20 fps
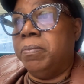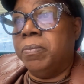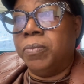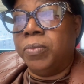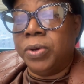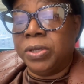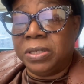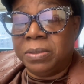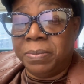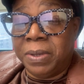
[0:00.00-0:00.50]

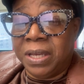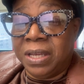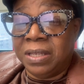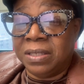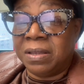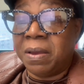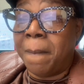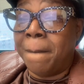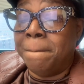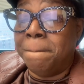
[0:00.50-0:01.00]
which
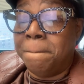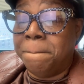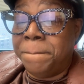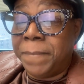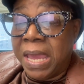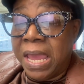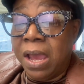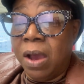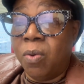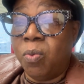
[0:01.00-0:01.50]
means
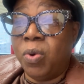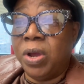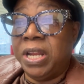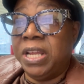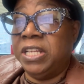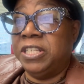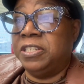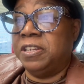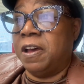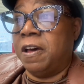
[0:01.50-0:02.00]
bear with
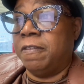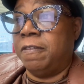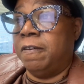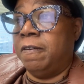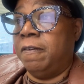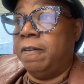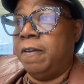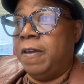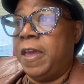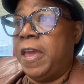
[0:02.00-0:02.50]
each
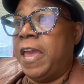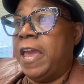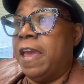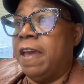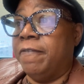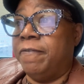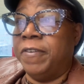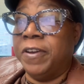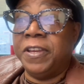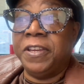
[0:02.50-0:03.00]
other
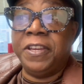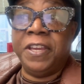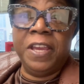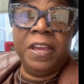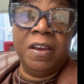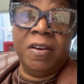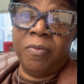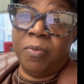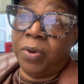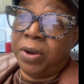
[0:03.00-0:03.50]
and
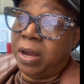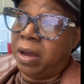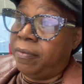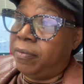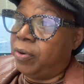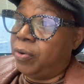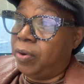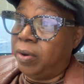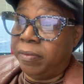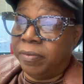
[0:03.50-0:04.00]
forgive whatever
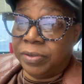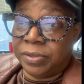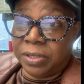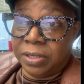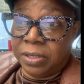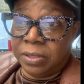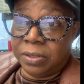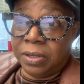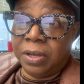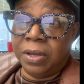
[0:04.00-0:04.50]

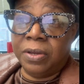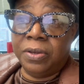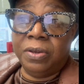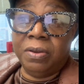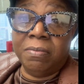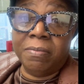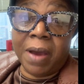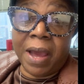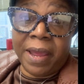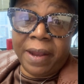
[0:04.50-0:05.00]
grievances you
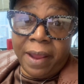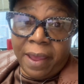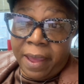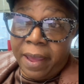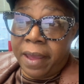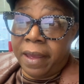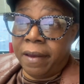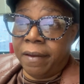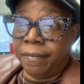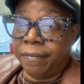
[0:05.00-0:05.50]
might have.